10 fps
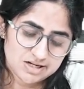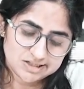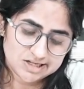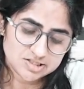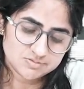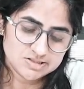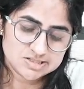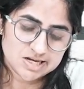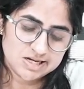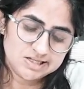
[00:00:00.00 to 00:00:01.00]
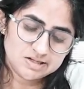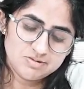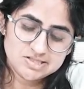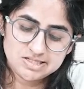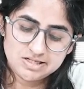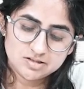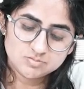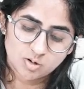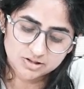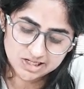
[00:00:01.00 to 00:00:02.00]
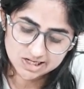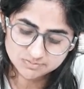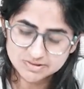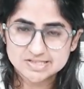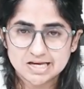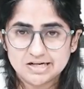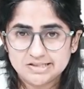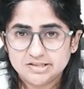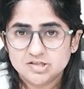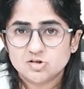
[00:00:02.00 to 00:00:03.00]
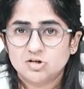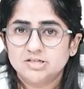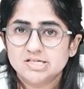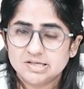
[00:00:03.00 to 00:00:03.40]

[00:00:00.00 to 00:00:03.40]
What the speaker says: attachment style can be seen in borderline personality disorder,